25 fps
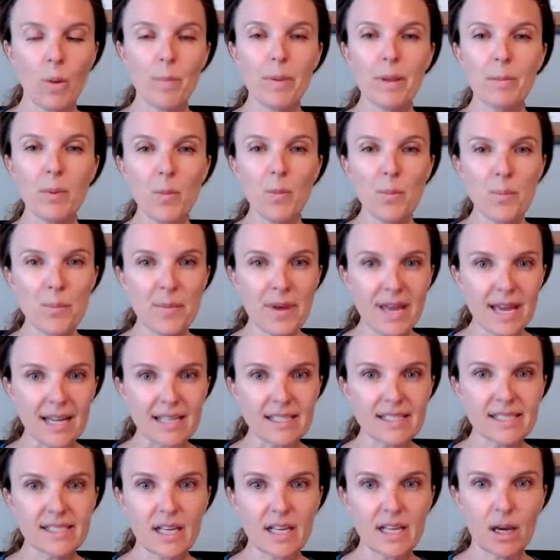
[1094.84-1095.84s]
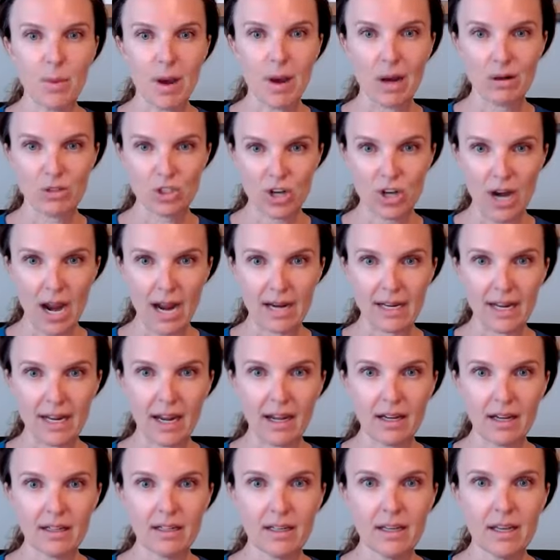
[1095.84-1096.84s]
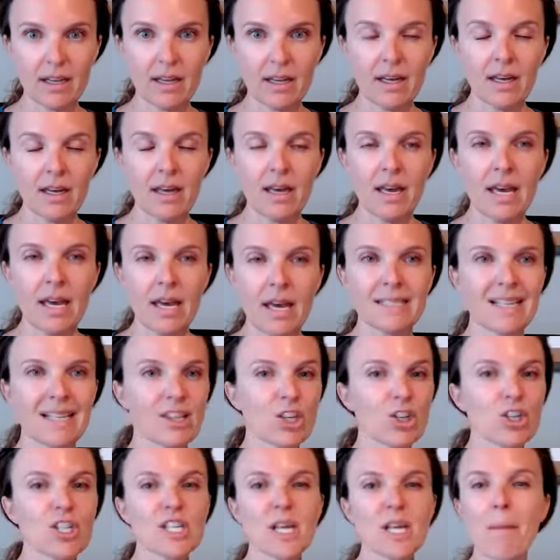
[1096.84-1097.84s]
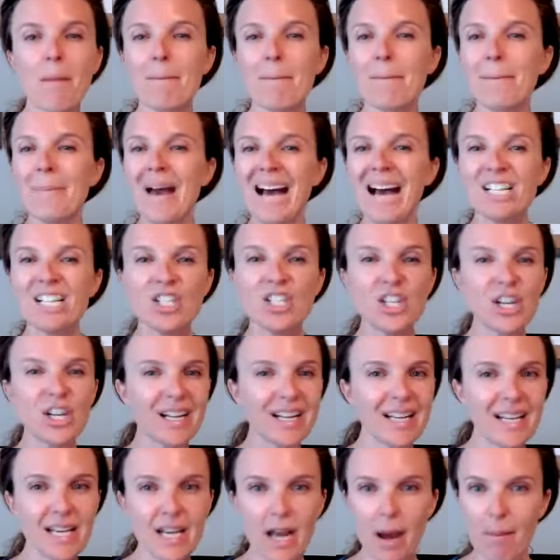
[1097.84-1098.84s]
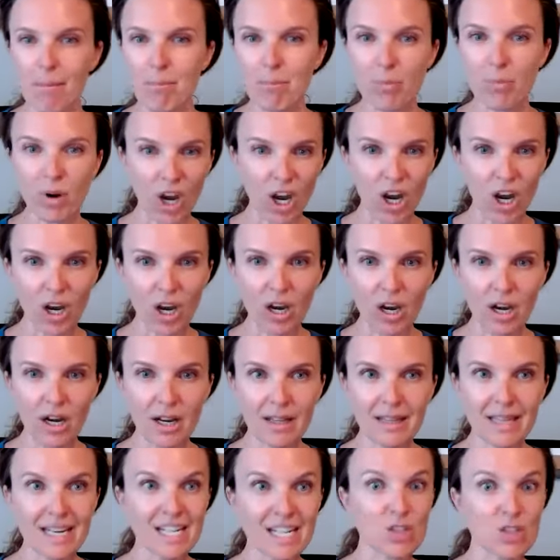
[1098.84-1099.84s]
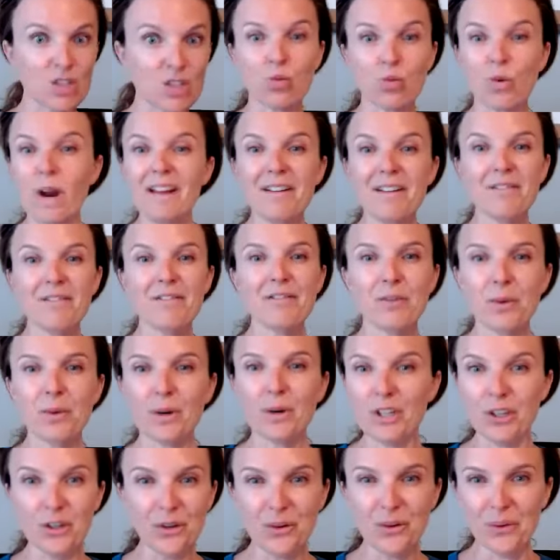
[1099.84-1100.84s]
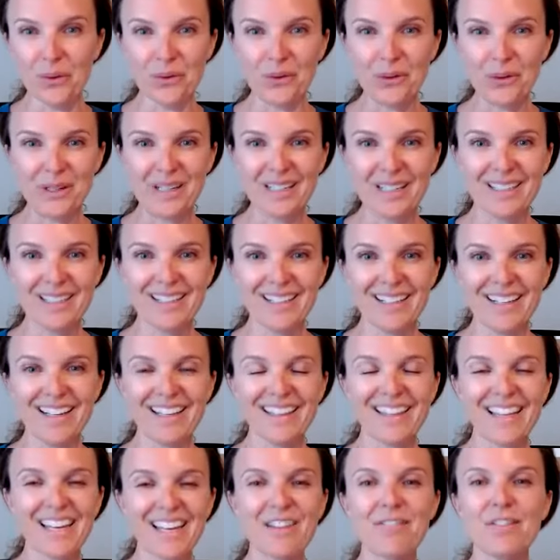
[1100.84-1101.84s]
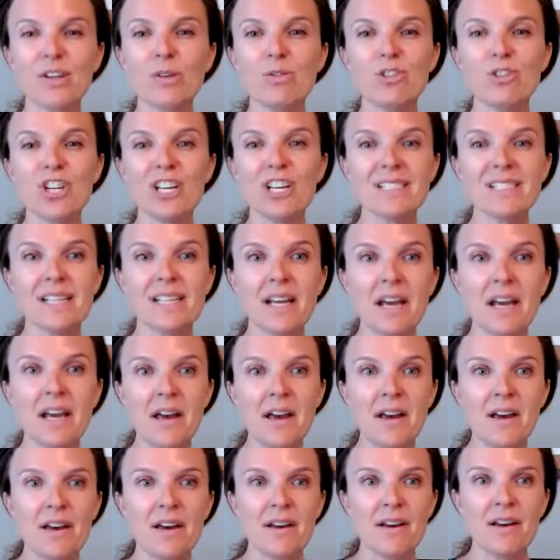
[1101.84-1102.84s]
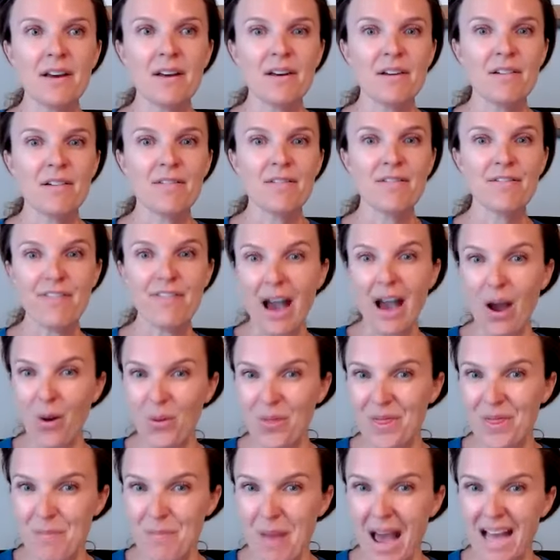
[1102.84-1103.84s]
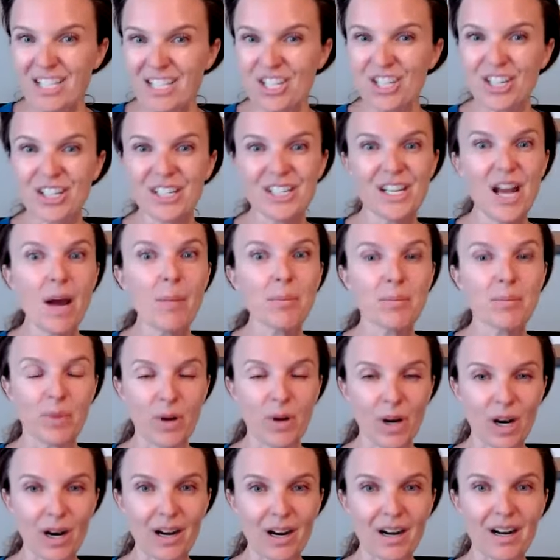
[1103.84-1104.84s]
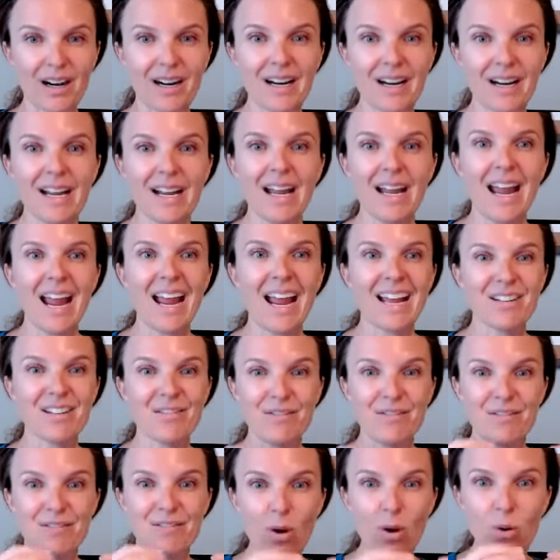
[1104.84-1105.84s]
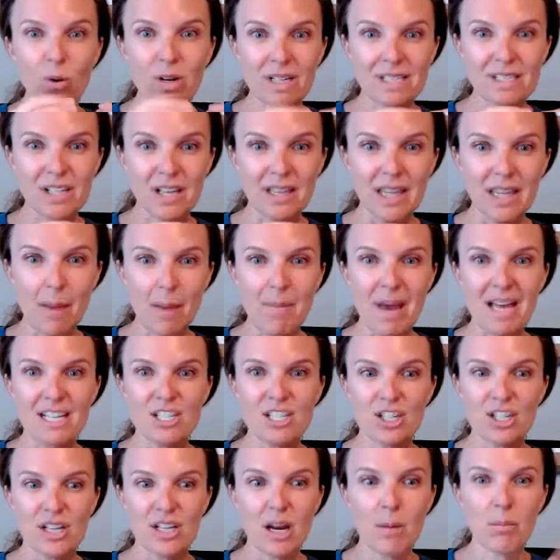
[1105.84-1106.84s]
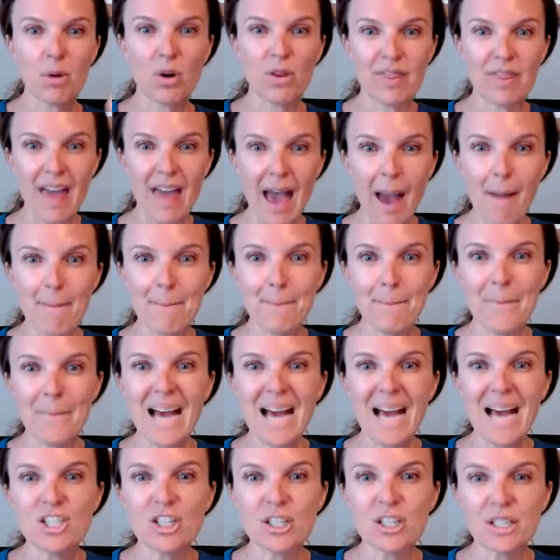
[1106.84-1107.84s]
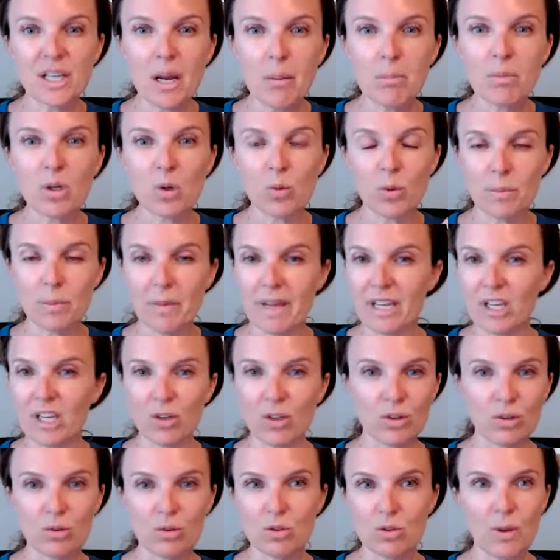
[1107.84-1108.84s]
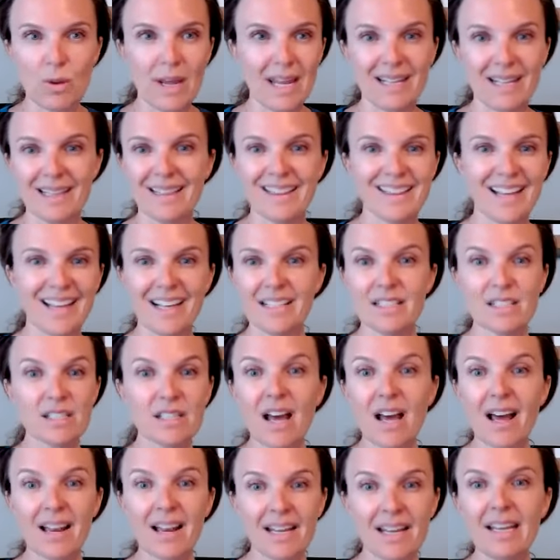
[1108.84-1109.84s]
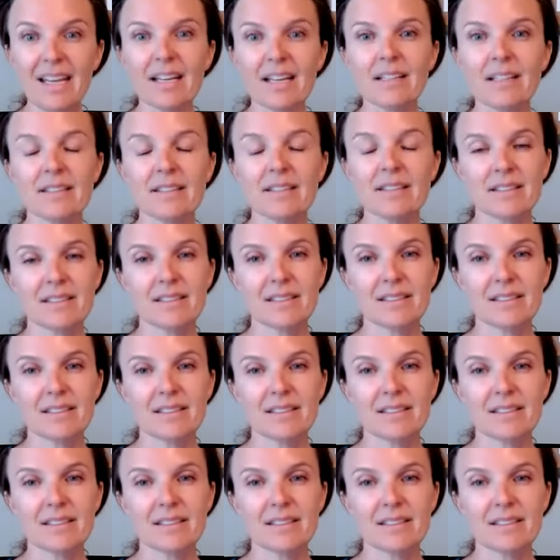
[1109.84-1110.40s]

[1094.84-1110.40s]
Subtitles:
what people miss about tracking is that there's some magic number that is right for you, that if you just found the magic number and focus on that magic number would make you lose weight. That's not it.